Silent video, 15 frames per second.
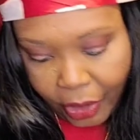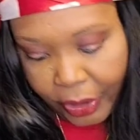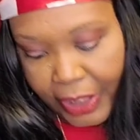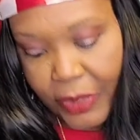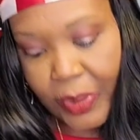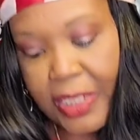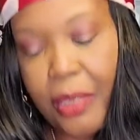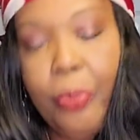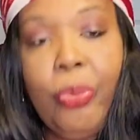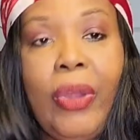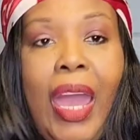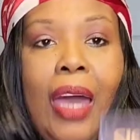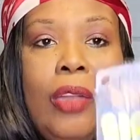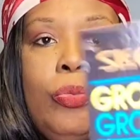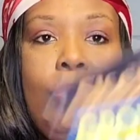Oh, this was a
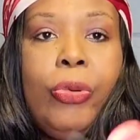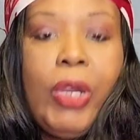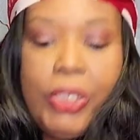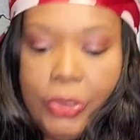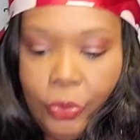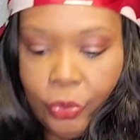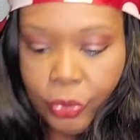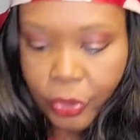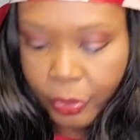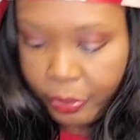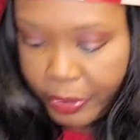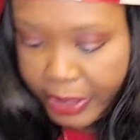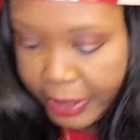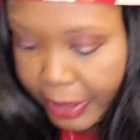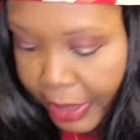brown brush.
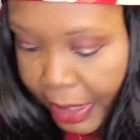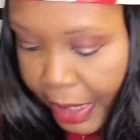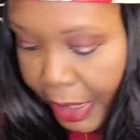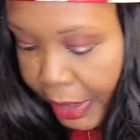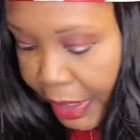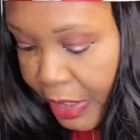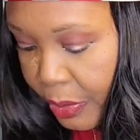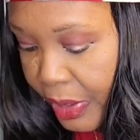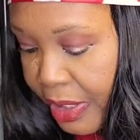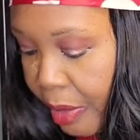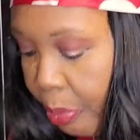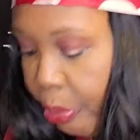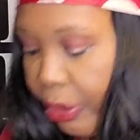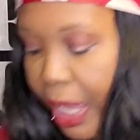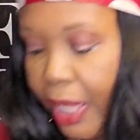Whoops. This was
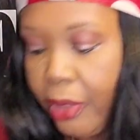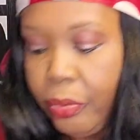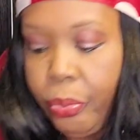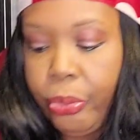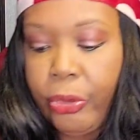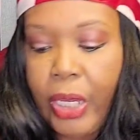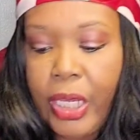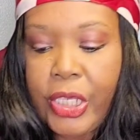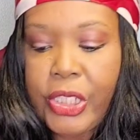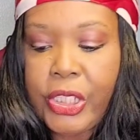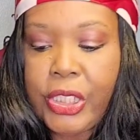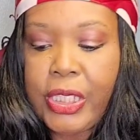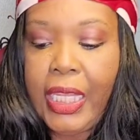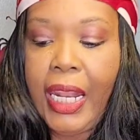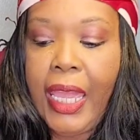a brown
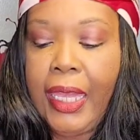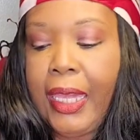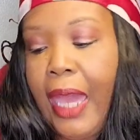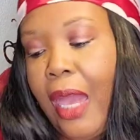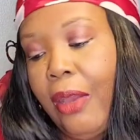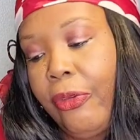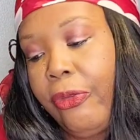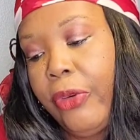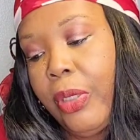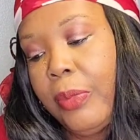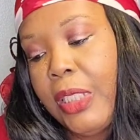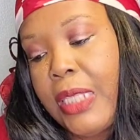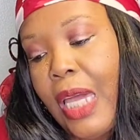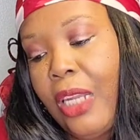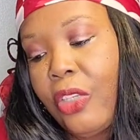brush that I got
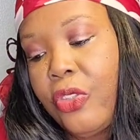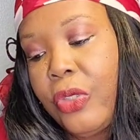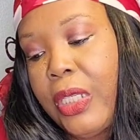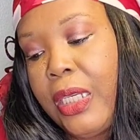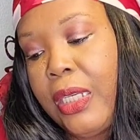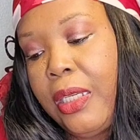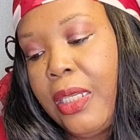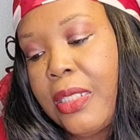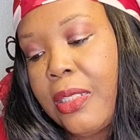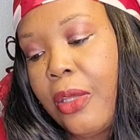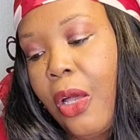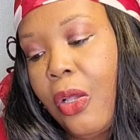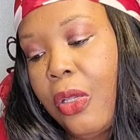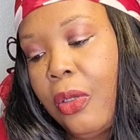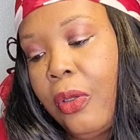from the Dollar Tree. It's
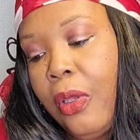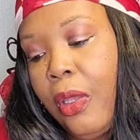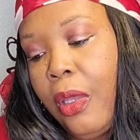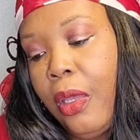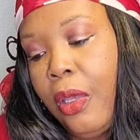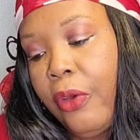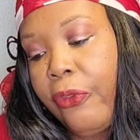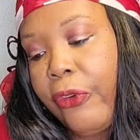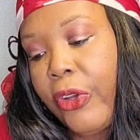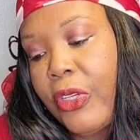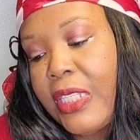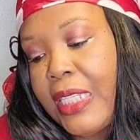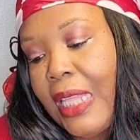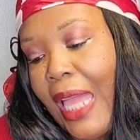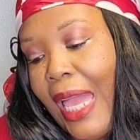called
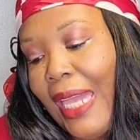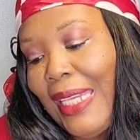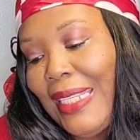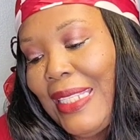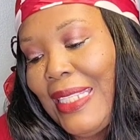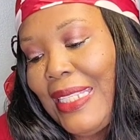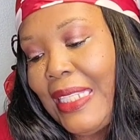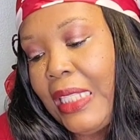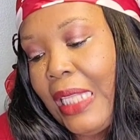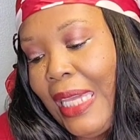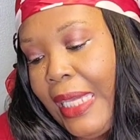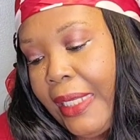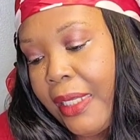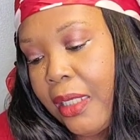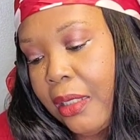First Line
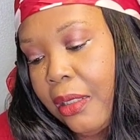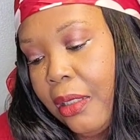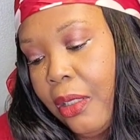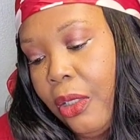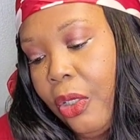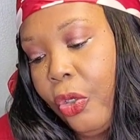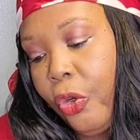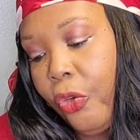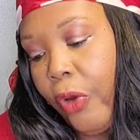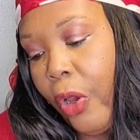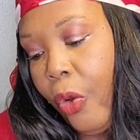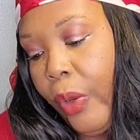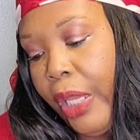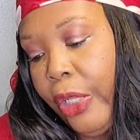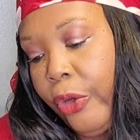Sleek
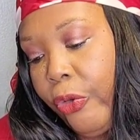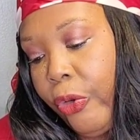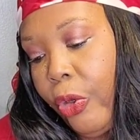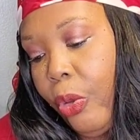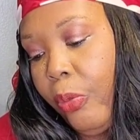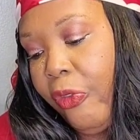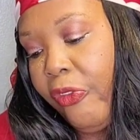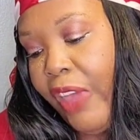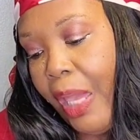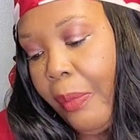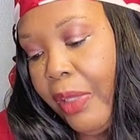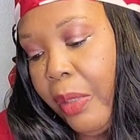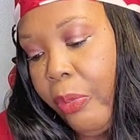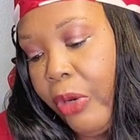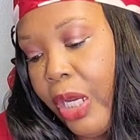Grow and Groom
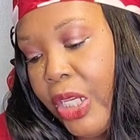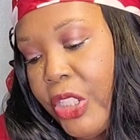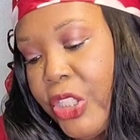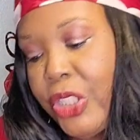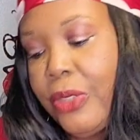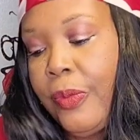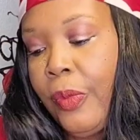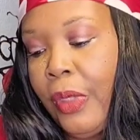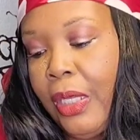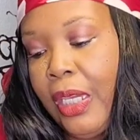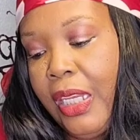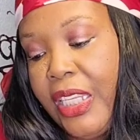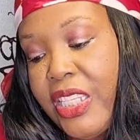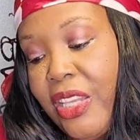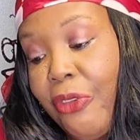Family Brush.
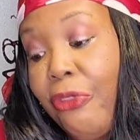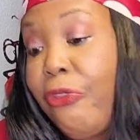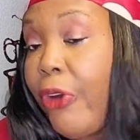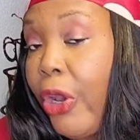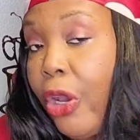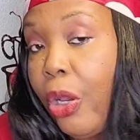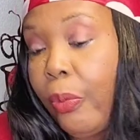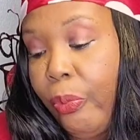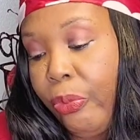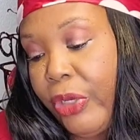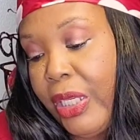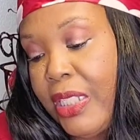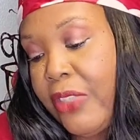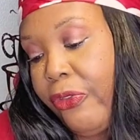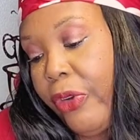And it's a firm,
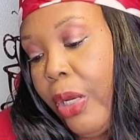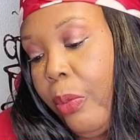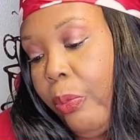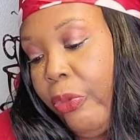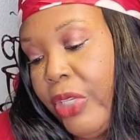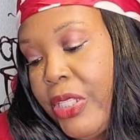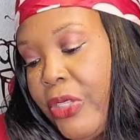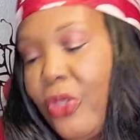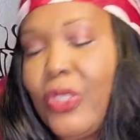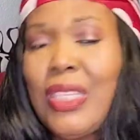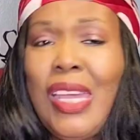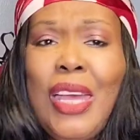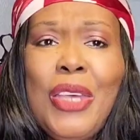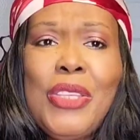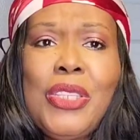it's firm
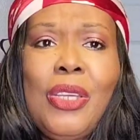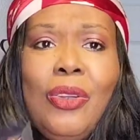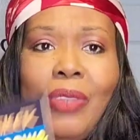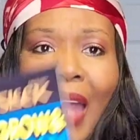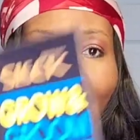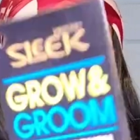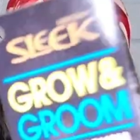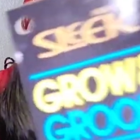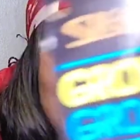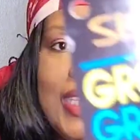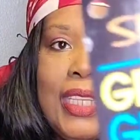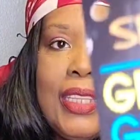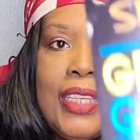bristles. So I usually